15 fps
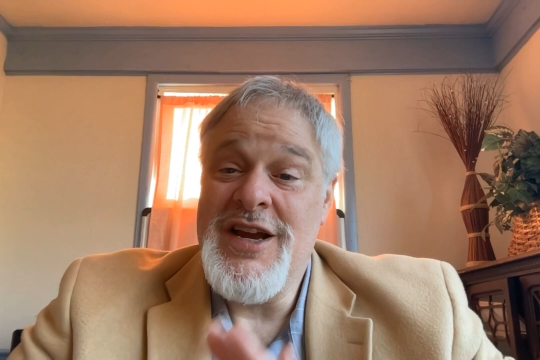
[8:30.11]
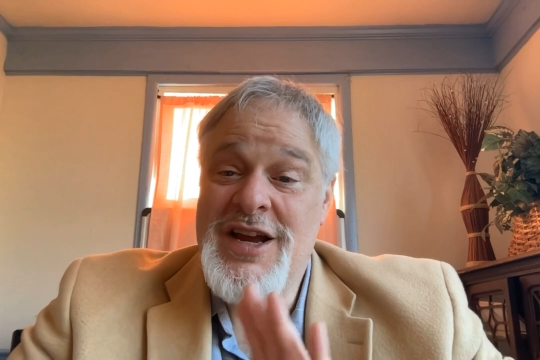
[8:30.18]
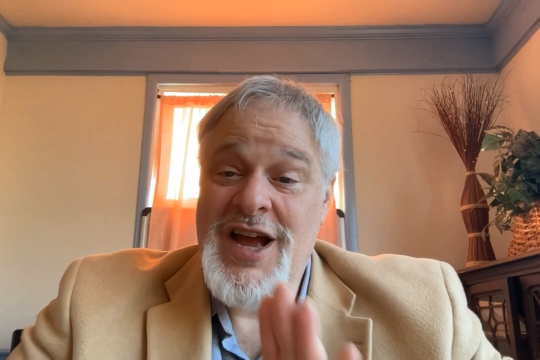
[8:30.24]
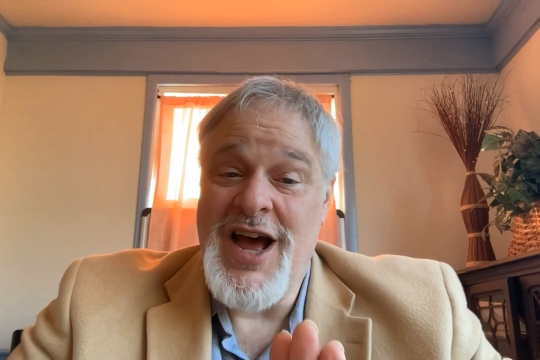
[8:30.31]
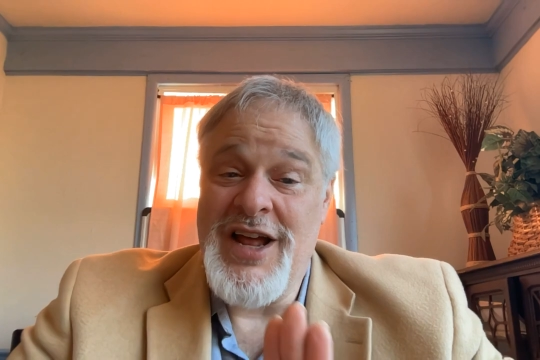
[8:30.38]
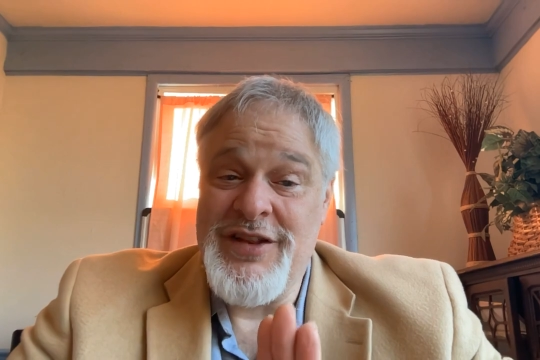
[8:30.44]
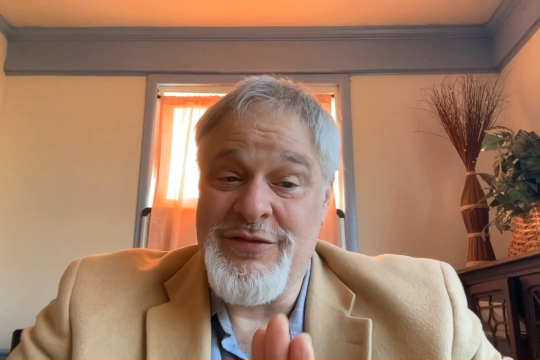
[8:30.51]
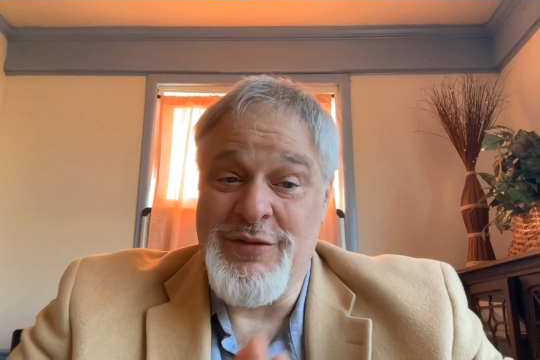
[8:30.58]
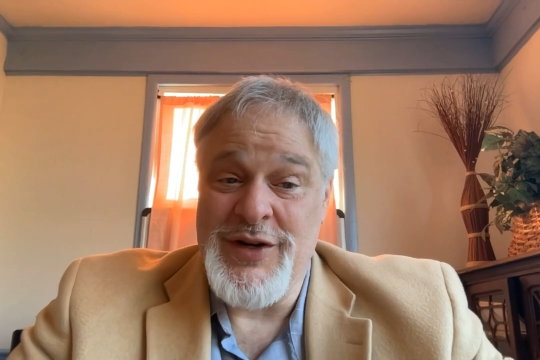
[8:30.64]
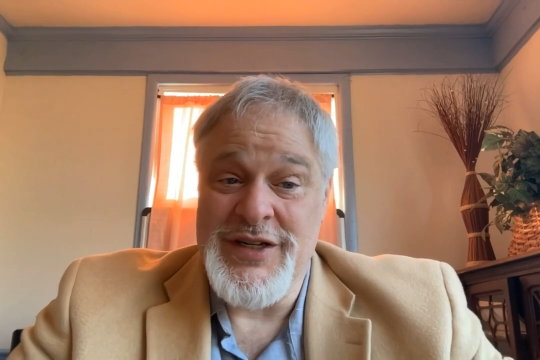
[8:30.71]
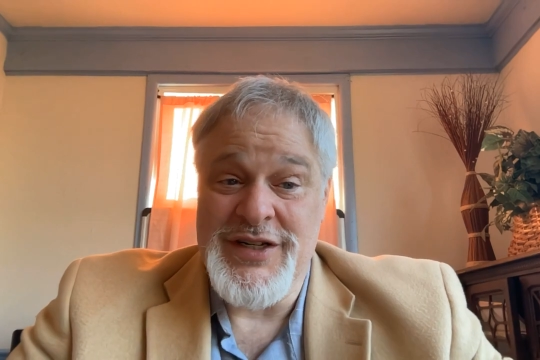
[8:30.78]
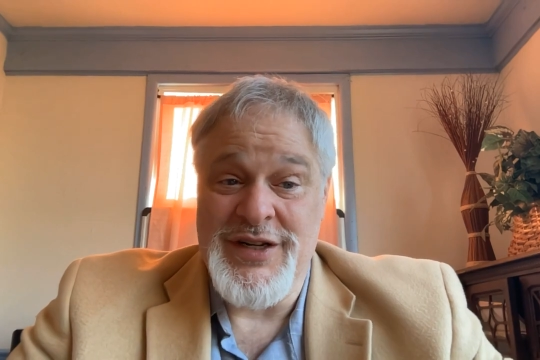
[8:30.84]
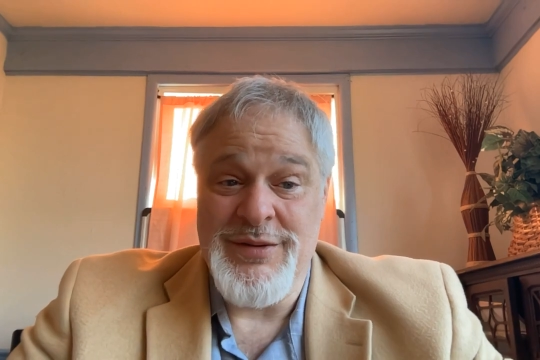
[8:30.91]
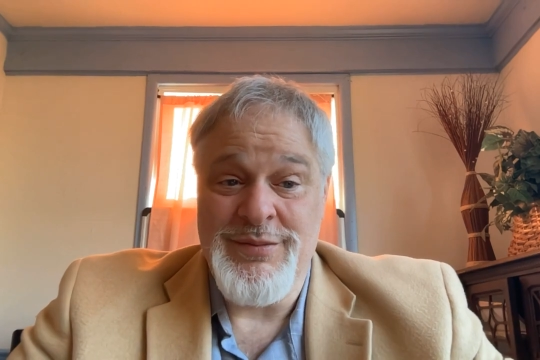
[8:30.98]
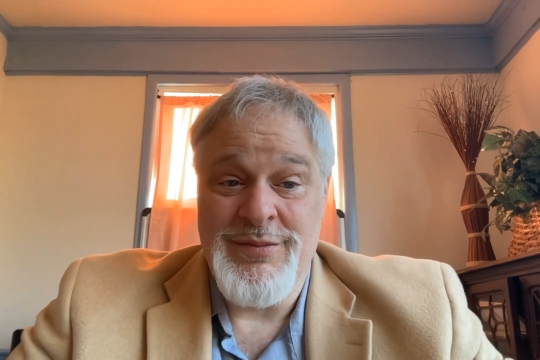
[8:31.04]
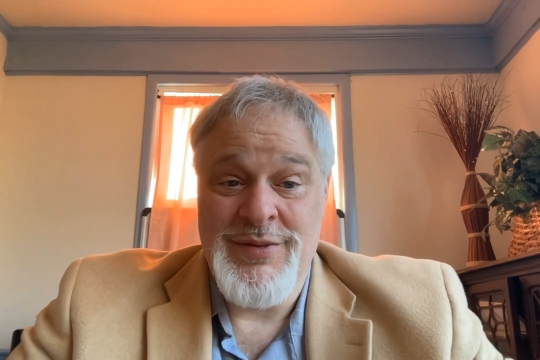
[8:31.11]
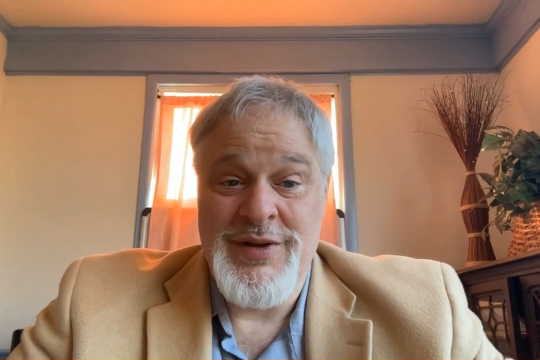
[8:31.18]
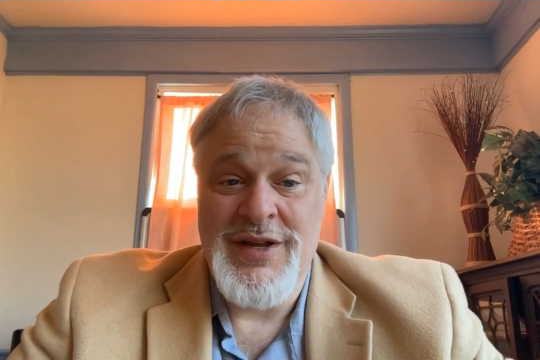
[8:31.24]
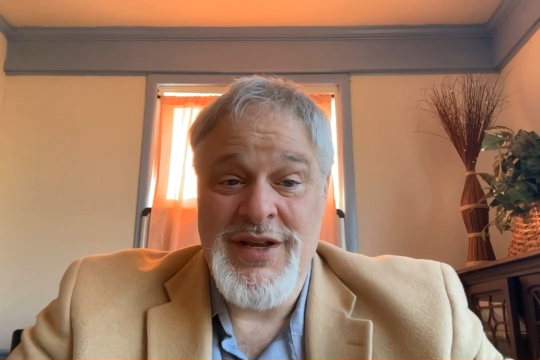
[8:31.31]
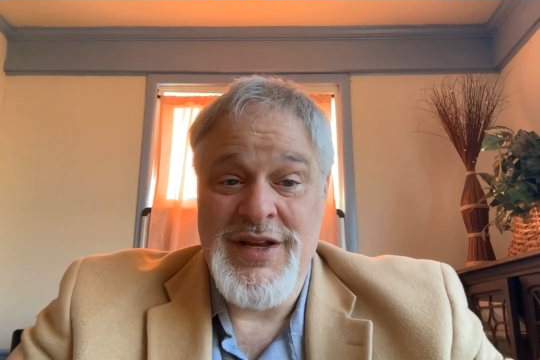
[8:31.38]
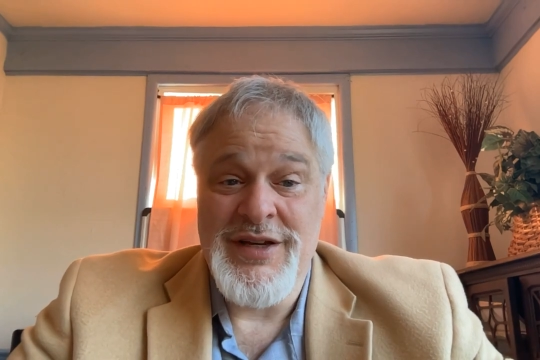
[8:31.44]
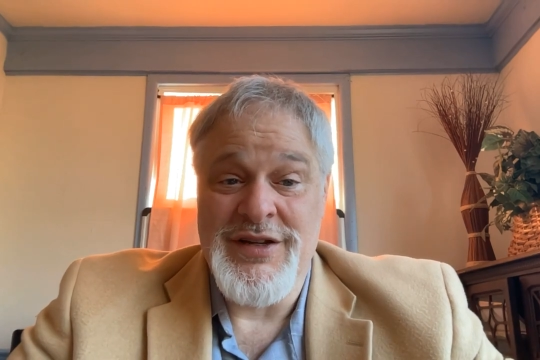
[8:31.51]
God's wisdom
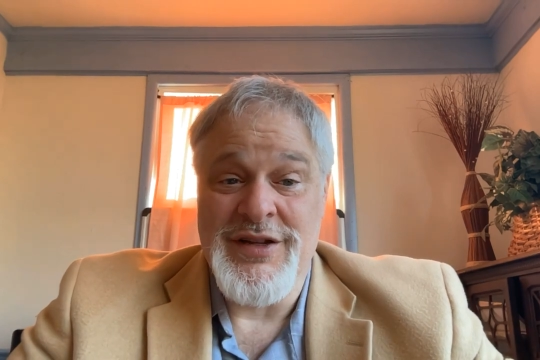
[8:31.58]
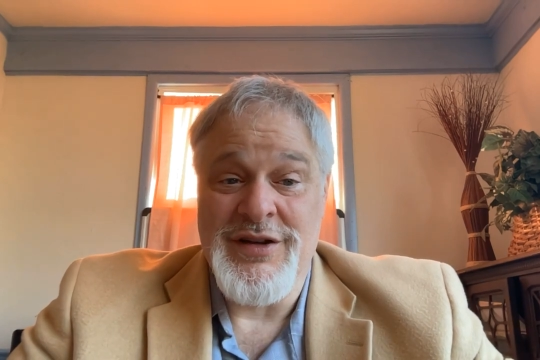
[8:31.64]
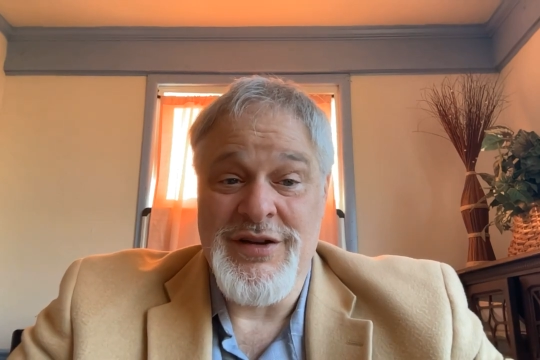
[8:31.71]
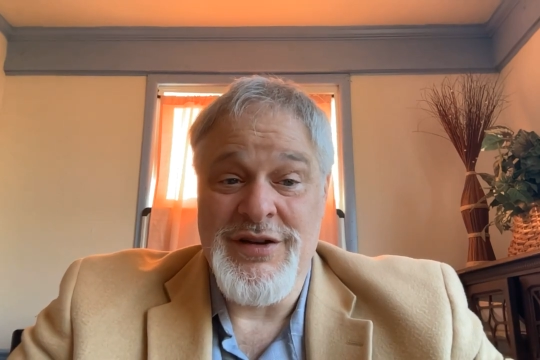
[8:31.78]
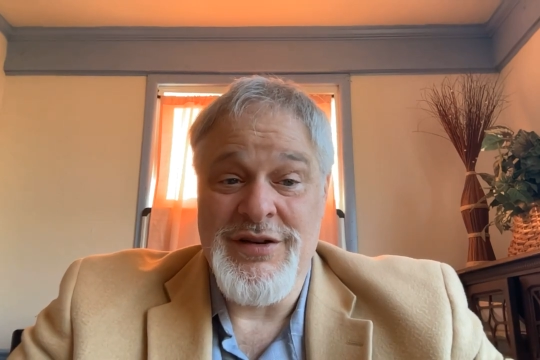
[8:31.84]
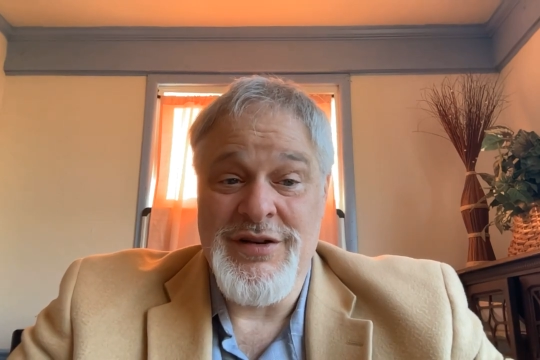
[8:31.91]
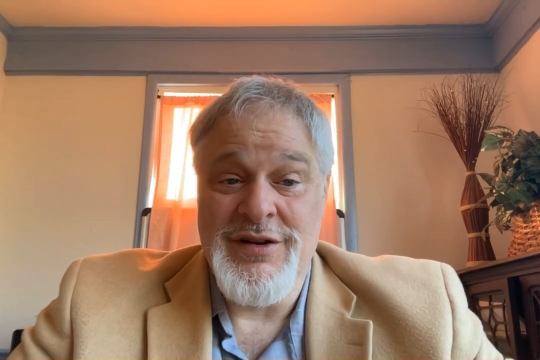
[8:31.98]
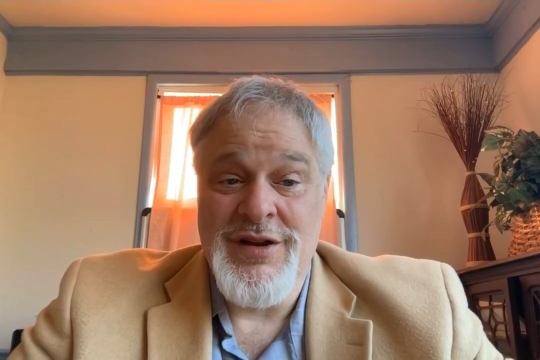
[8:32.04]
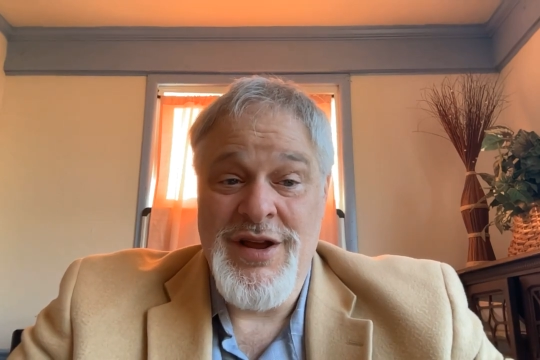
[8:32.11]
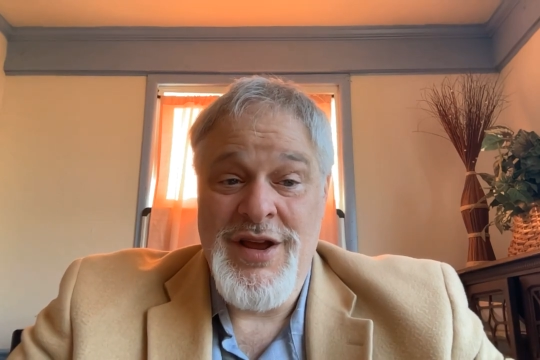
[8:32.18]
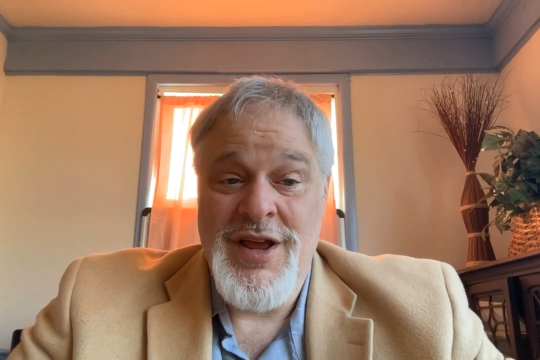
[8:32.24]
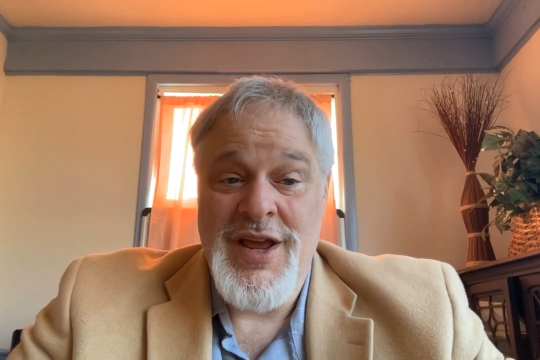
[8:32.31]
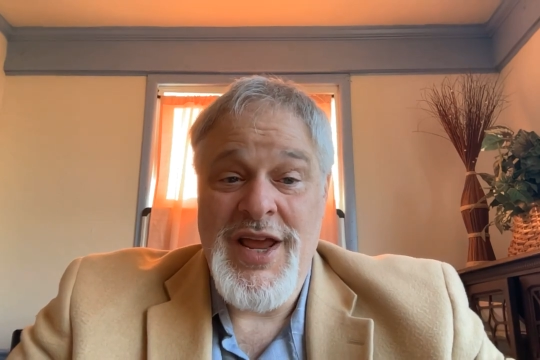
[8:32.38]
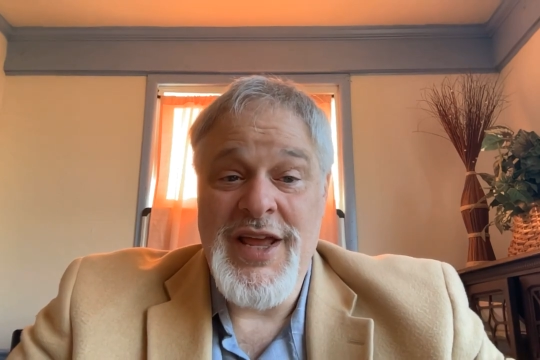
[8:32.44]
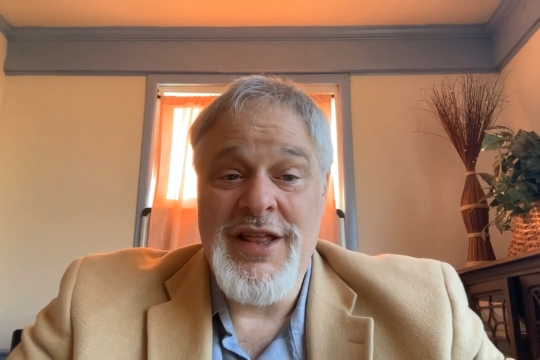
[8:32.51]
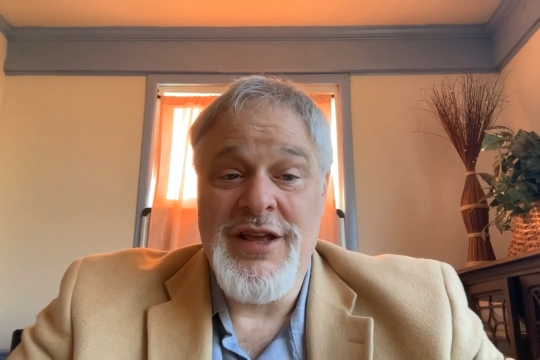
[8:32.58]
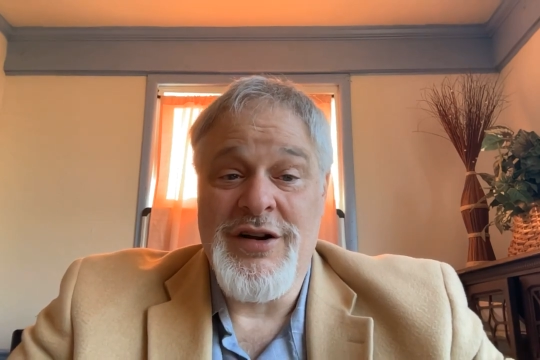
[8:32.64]
is in